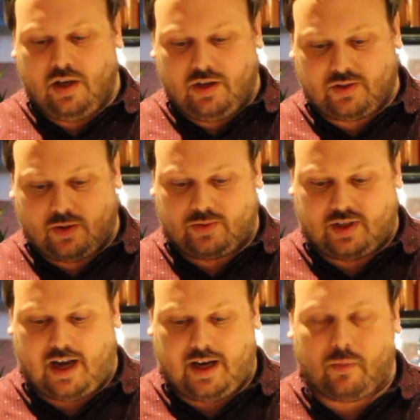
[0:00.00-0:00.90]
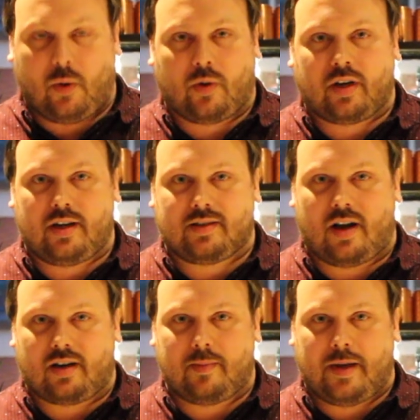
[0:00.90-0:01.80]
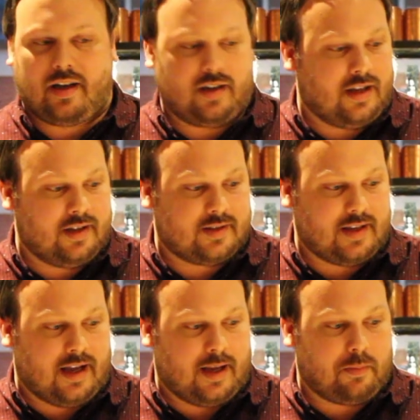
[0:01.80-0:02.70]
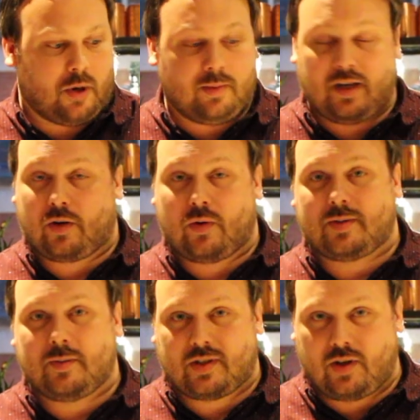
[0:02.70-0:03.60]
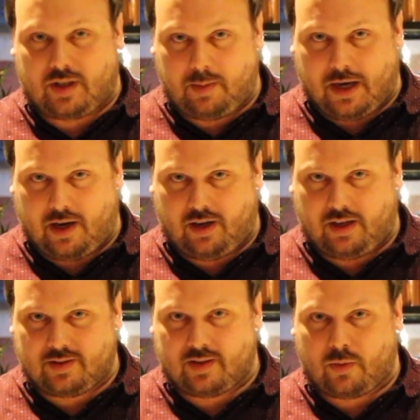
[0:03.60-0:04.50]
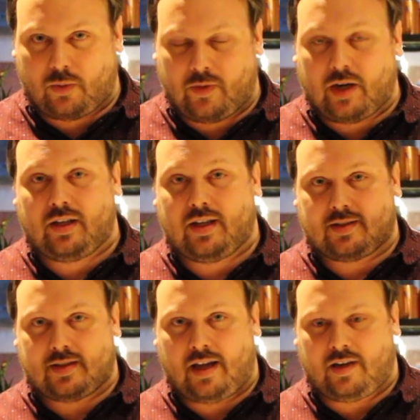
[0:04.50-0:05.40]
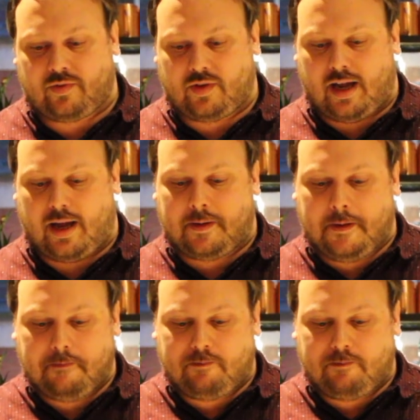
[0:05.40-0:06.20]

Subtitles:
So tonight what we're going to talk about is a bourbon and Christmas cookie pairing, so we're really excited for that.